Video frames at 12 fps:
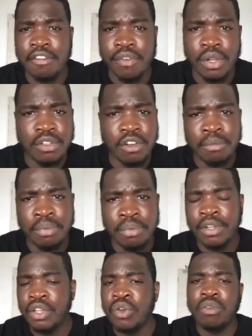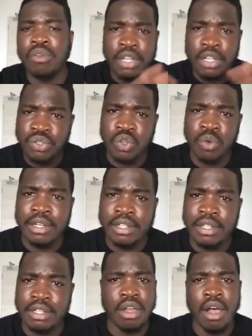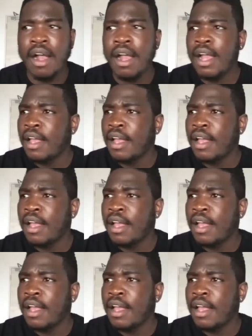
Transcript: for example, and you're not really sure where to start,